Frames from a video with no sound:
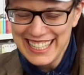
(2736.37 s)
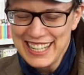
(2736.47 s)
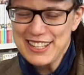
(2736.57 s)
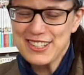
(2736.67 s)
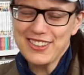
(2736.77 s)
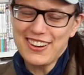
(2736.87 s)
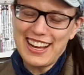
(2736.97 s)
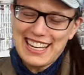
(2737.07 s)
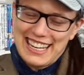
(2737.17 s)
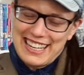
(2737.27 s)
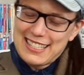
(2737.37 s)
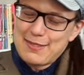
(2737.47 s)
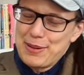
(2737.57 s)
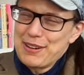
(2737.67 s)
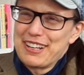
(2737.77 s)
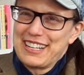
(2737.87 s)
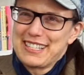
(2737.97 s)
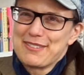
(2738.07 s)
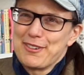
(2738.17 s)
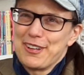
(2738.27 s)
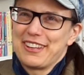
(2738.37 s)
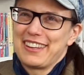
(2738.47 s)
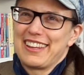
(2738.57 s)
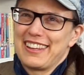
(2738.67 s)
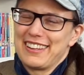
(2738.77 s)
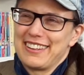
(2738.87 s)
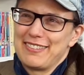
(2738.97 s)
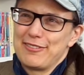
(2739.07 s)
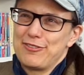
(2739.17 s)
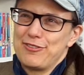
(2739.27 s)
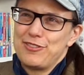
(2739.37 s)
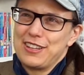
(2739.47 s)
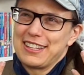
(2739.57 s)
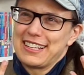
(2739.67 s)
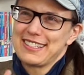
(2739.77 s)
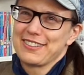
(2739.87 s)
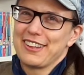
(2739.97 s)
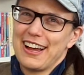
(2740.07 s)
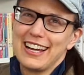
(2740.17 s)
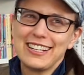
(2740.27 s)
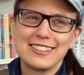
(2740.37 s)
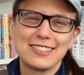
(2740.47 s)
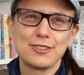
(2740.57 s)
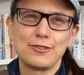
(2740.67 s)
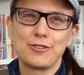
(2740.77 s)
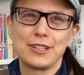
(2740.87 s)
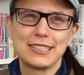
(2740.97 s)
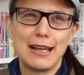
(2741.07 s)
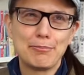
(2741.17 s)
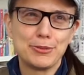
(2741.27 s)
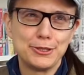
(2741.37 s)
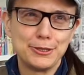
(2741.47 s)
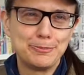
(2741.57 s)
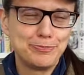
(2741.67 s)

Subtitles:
so that I can experience what the feelings are like. So for example,